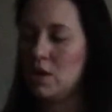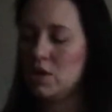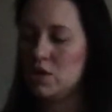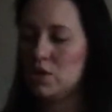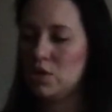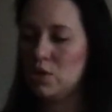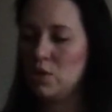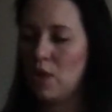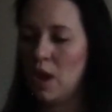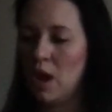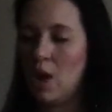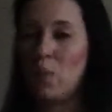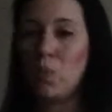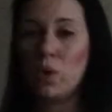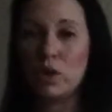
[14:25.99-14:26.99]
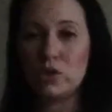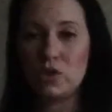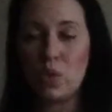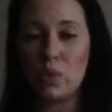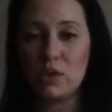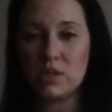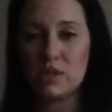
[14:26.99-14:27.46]
to work
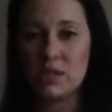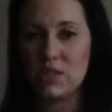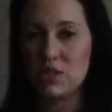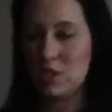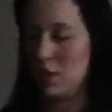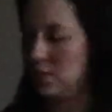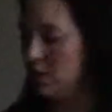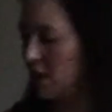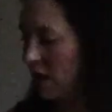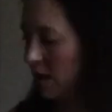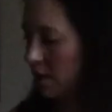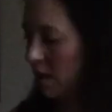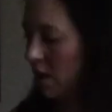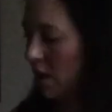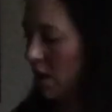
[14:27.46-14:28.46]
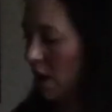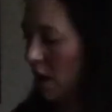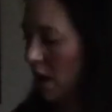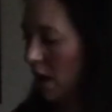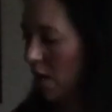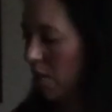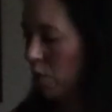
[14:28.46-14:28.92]
towards this union
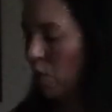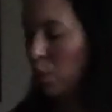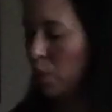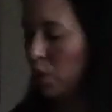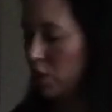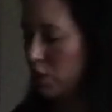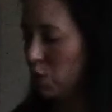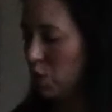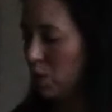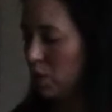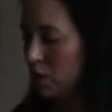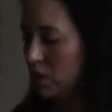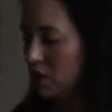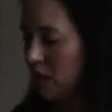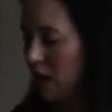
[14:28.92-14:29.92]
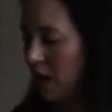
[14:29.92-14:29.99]
or work towards